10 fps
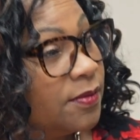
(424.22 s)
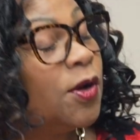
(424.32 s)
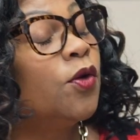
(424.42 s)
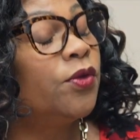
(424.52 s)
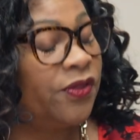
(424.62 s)

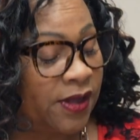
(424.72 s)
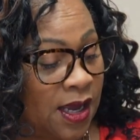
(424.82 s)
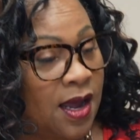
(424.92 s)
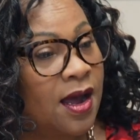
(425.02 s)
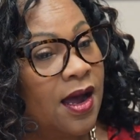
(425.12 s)
both,
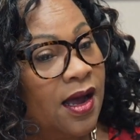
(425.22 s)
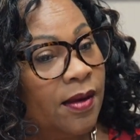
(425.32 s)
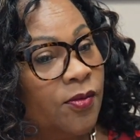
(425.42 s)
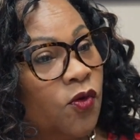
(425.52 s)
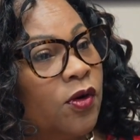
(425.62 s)

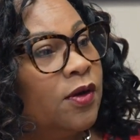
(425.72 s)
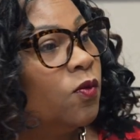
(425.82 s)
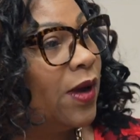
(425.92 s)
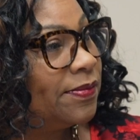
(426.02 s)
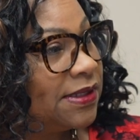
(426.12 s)
on
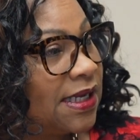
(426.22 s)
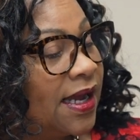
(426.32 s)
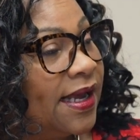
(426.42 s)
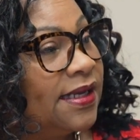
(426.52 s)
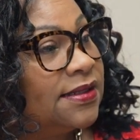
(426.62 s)

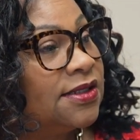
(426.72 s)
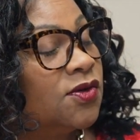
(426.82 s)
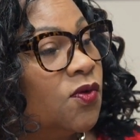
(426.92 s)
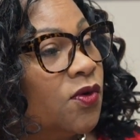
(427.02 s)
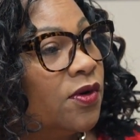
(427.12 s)
websites
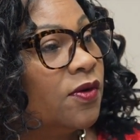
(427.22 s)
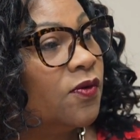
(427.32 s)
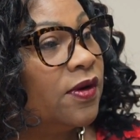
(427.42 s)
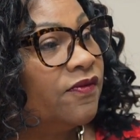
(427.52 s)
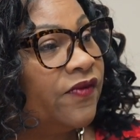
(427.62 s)
or
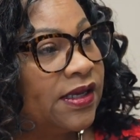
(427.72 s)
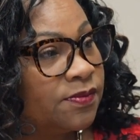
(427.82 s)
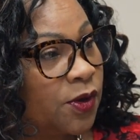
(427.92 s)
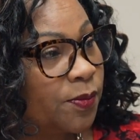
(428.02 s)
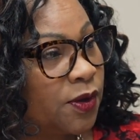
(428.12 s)
on
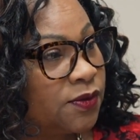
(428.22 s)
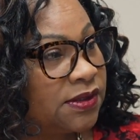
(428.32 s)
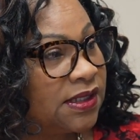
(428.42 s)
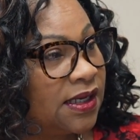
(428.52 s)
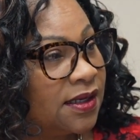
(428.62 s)
Facebook
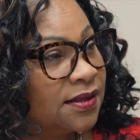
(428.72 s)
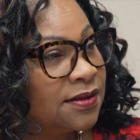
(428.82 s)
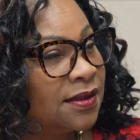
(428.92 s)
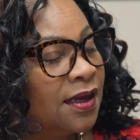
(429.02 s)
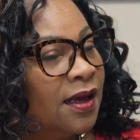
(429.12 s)

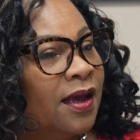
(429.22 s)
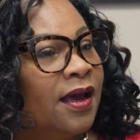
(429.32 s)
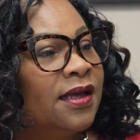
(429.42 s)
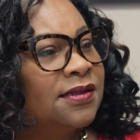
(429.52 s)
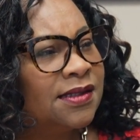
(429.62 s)
postings.
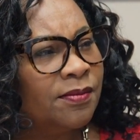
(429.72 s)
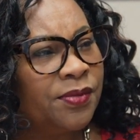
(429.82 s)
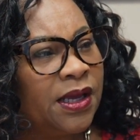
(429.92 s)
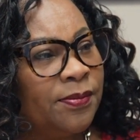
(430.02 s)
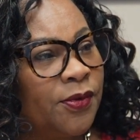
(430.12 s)
And some
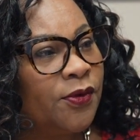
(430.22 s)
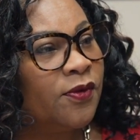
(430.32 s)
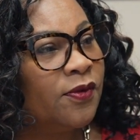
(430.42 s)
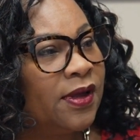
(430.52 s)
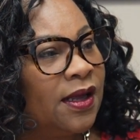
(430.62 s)

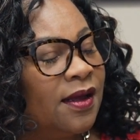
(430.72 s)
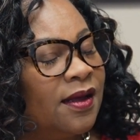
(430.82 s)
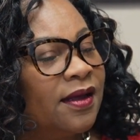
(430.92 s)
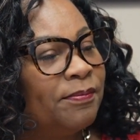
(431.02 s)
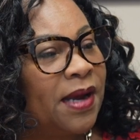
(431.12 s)
people
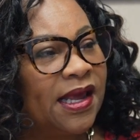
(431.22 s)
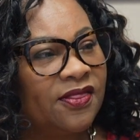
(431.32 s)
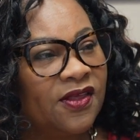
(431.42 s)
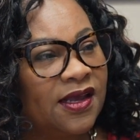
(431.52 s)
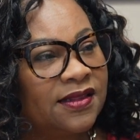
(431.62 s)

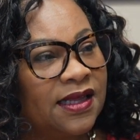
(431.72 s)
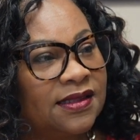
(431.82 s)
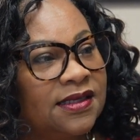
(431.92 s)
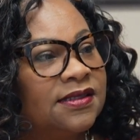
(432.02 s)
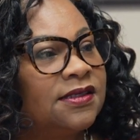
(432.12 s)
might think that
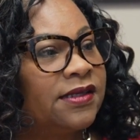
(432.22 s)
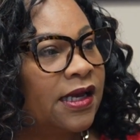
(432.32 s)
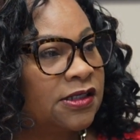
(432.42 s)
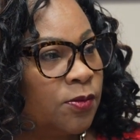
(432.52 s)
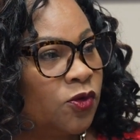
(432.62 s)
this is
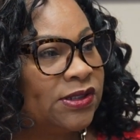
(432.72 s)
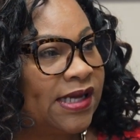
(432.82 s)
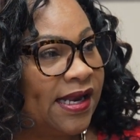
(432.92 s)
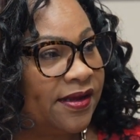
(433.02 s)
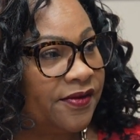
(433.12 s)

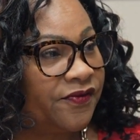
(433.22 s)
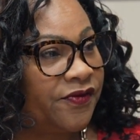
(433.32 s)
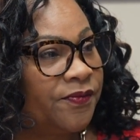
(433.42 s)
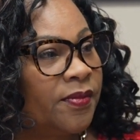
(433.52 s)
exploitative.